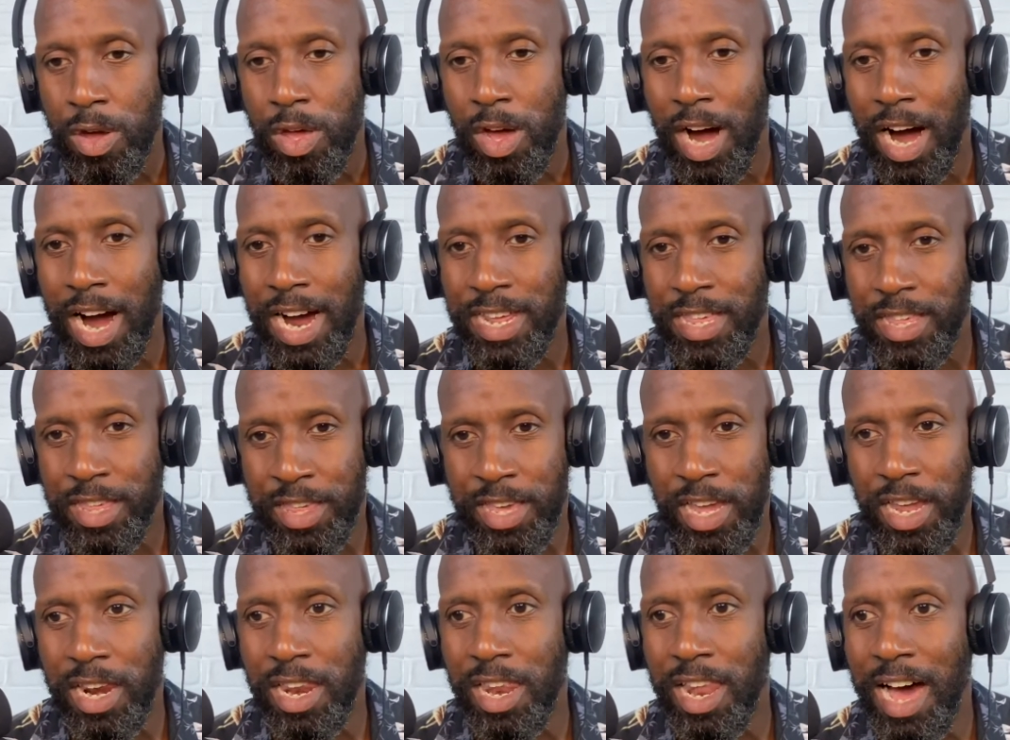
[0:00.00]
I
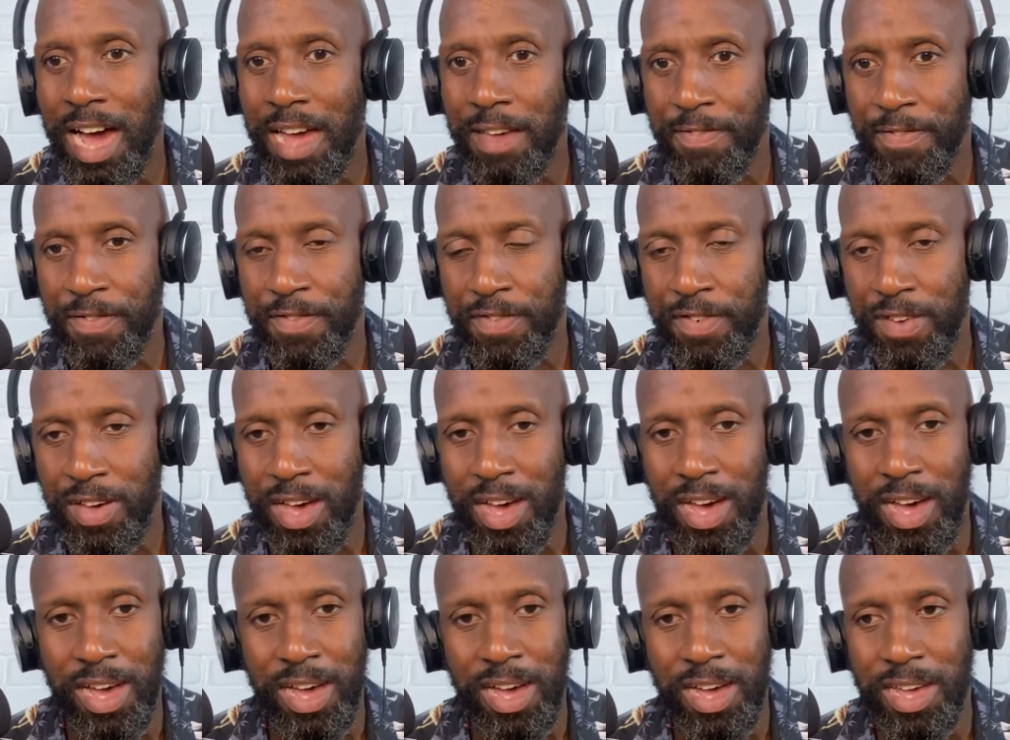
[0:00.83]
see life
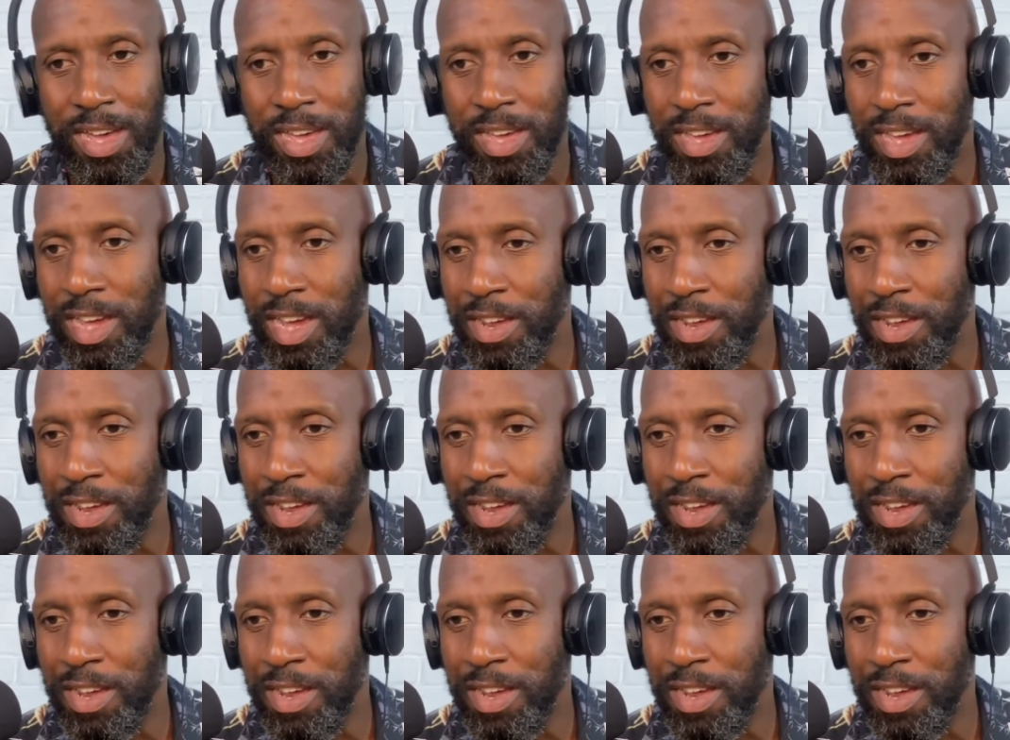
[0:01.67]
as